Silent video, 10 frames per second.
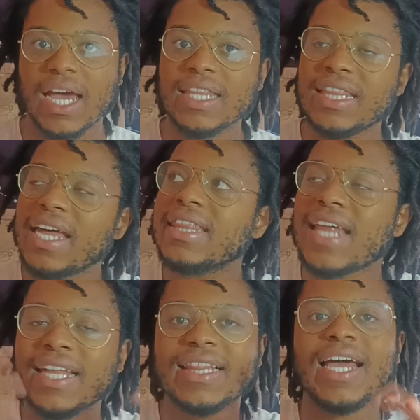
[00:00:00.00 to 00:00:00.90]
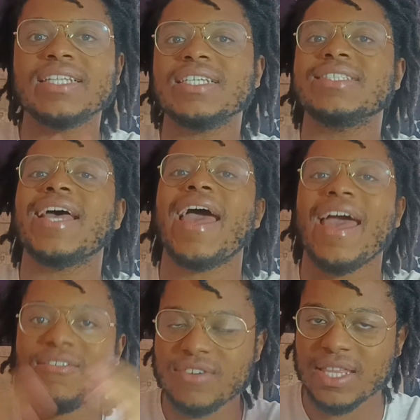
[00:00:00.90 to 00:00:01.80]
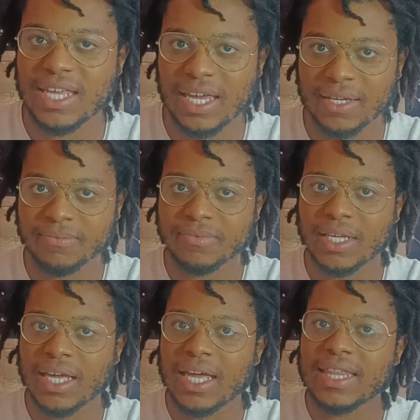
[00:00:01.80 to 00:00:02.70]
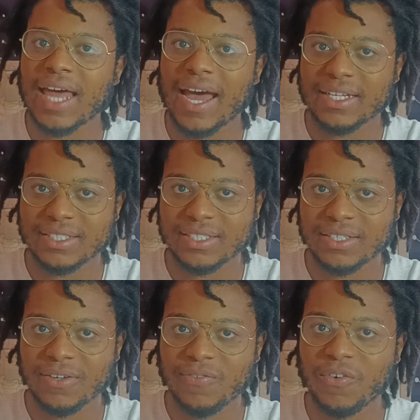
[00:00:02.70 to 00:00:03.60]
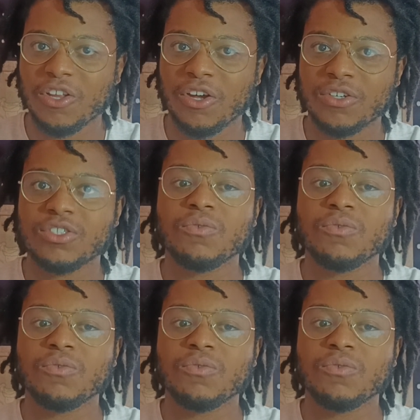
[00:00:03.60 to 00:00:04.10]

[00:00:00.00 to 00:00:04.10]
And then that led into everything that followed.